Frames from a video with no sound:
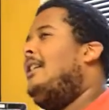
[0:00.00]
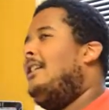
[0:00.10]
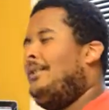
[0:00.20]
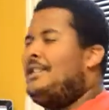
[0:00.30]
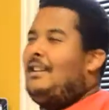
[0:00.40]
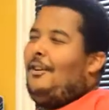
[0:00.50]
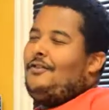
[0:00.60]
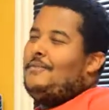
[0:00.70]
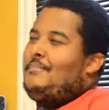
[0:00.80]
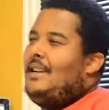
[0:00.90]
You can sit over
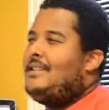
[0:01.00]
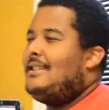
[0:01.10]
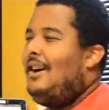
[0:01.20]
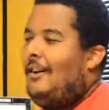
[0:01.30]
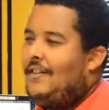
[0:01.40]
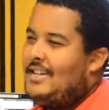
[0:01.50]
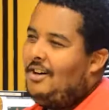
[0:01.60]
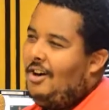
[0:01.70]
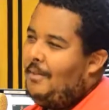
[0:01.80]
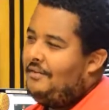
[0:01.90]
some beans and coffee and
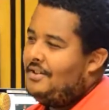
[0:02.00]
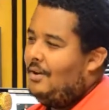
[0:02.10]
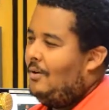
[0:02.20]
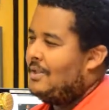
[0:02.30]
talk about this whole